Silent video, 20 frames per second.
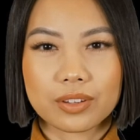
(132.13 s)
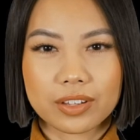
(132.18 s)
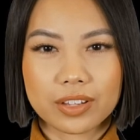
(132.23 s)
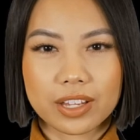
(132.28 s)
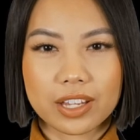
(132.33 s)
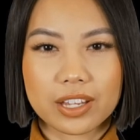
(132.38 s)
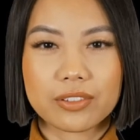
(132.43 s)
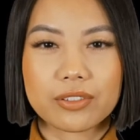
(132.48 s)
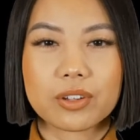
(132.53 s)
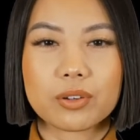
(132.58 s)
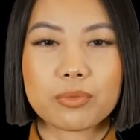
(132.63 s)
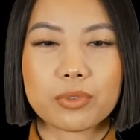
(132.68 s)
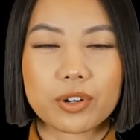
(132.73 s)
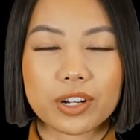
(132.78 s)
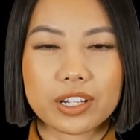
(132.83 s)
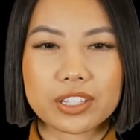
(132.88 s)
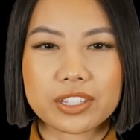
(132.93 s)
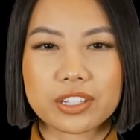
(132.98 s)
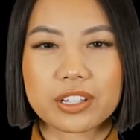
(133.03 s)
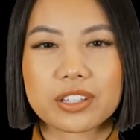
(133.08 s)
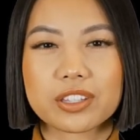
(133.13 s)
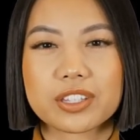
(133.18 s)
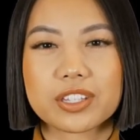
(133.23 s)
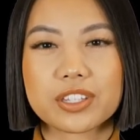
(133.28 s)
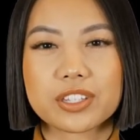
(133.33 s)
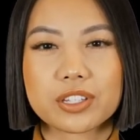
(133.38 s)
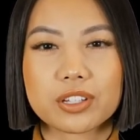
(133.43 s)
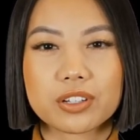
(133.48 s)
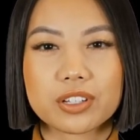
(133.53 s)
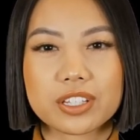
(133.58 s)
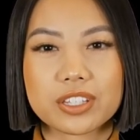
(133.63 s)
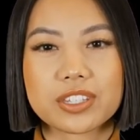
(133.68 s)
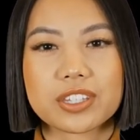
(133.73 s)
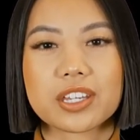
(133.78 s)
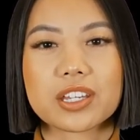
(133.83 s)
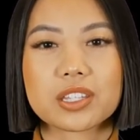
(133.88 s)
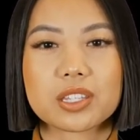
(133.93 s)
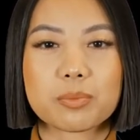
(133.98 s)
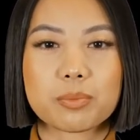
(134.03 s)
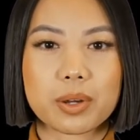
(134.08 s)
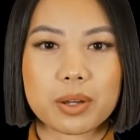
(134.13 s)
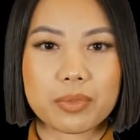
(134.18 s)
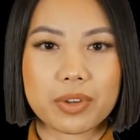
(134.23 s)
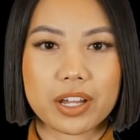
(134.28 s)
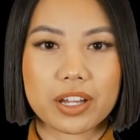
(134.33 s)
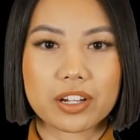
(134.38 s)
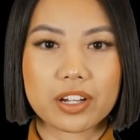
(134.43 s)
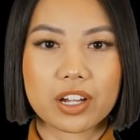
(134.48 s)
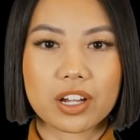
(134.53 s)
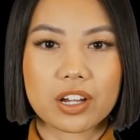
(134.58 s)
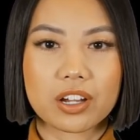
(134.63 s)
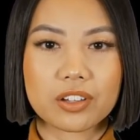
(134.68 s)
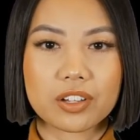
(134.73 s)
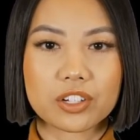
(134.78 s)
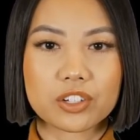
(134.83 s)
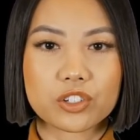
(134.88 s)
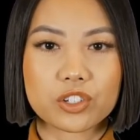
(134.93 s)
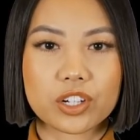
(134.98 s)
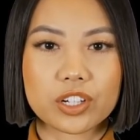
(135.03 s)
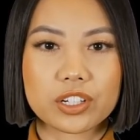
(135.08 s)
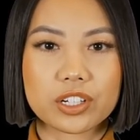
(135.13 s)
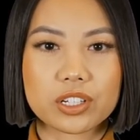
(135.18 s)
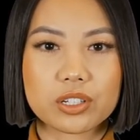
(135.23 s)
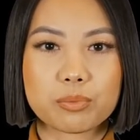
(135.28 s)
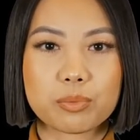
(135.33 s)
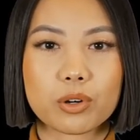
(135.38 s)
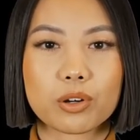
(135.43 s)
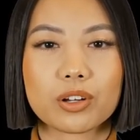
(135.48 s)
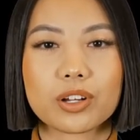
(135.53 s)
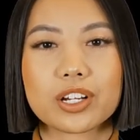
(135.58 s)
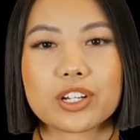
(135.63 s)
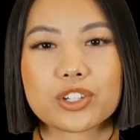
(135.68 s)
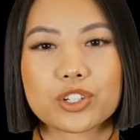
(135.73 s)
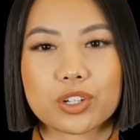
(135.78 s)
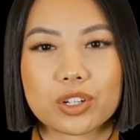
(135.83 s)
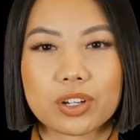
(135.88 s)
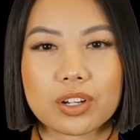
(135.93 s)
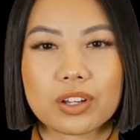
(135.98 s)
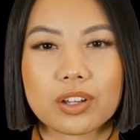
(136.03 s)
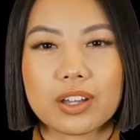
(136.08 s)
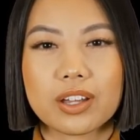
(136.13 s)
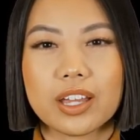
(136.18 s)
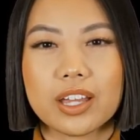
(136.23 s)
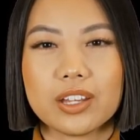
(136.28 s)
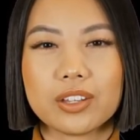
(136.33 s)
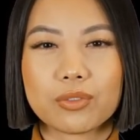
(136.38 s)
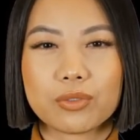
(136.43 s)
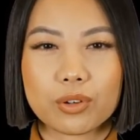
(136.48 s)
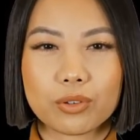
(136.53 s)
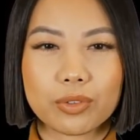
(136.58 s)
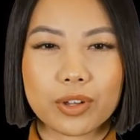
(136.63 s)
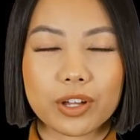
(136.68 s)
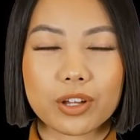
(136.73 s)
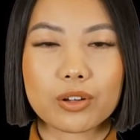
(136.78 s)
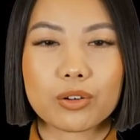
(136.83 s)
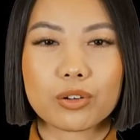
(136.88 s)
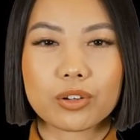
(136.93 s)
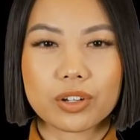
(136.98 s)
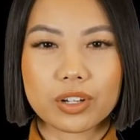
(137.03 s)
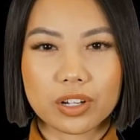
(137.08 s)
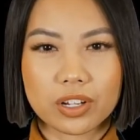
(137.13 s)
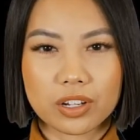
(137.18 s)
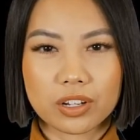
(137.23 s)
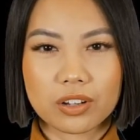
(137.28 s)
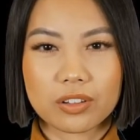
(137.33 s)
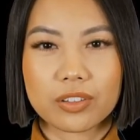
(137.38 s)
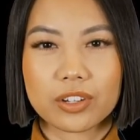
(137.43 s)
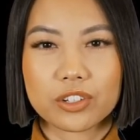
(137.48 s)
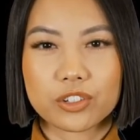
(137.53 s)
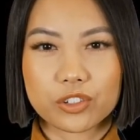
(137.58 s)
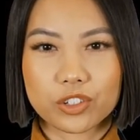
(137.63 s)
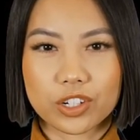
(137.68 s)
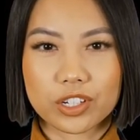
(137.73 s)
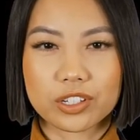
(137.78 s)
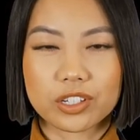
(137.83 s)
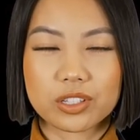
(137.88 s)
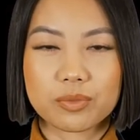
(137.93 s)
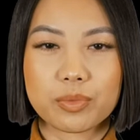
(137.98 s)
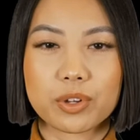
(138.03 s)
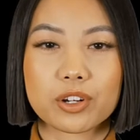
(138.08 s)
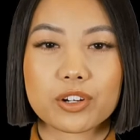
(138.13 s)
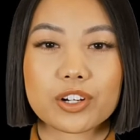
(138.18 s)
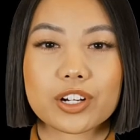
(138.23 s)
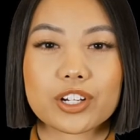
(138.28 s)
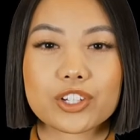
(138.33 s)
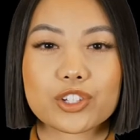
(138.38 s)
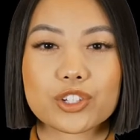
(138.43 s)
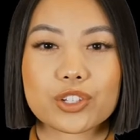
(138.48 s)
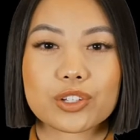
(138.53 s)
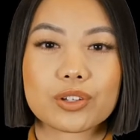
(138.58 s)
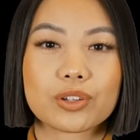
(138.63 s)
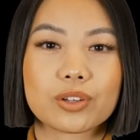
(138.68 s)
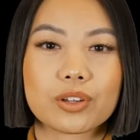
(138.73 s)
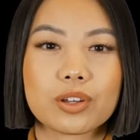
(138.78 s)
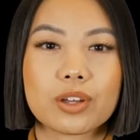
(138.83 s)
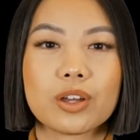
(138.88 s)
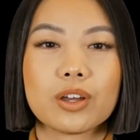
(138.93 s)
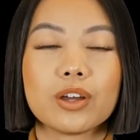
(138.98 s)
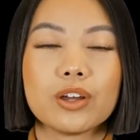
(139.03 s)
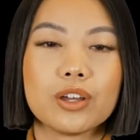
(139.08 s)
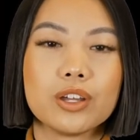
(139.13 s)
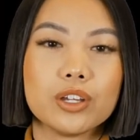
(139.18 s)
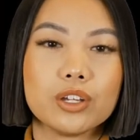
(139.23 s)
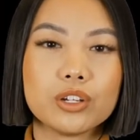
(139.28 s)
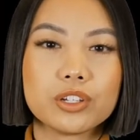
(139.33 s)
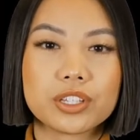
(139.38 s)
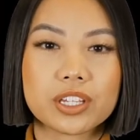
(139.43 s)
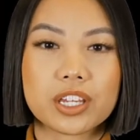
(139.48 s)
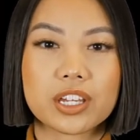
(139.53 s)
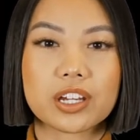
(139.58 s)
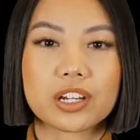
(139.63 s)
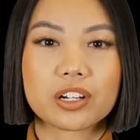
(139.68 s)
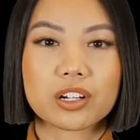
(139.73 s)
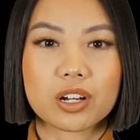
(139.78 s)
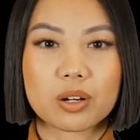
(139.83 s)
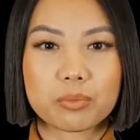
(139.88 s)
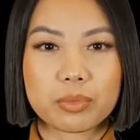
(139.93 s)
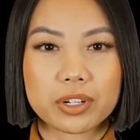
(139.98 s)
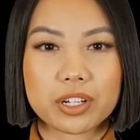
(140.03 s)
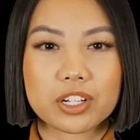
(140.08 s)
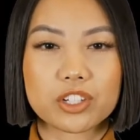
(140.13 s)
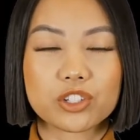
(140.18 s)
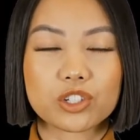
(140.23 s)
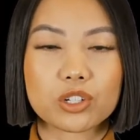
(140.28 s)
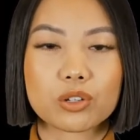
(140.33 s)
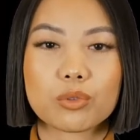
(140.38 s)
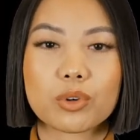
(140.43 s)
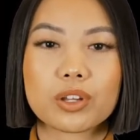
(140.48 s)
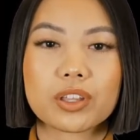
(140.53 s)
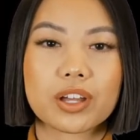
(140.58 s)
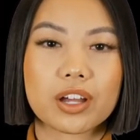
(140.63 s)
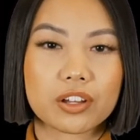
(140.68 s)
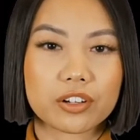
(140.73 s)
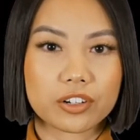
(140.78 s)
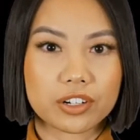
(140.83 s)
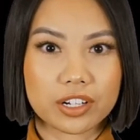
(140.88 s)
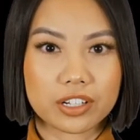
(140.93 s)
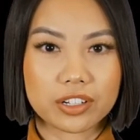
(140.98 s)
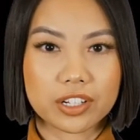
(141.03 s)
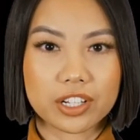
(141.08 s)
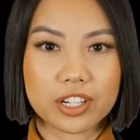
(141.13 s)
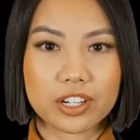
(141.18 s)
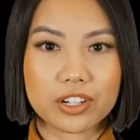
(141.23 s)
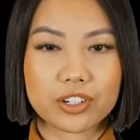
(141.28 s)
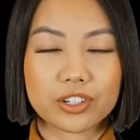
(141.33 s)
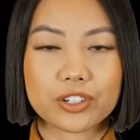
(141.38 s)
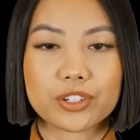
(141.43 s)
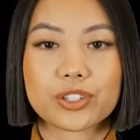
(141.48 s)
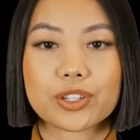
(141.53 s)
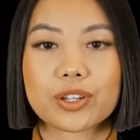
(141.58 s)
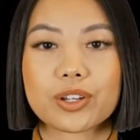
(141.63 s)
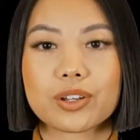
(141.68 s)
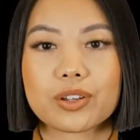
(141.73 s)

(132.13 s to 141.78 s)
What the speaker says: If the price consistently stays above it, the trend is bullish. If below, the trend is bearish. Using it in combination with other indicators.